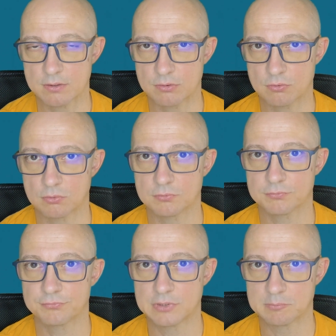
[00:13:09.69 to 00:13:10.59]
your
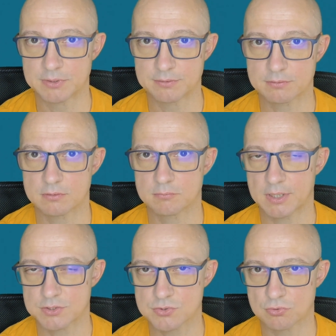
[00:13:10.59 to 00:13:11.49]
filament and
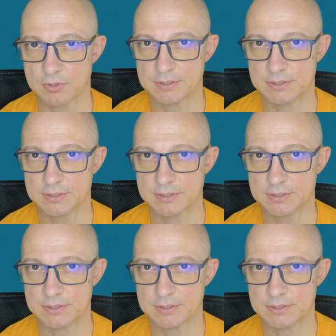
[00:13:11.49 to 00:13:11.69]
make sure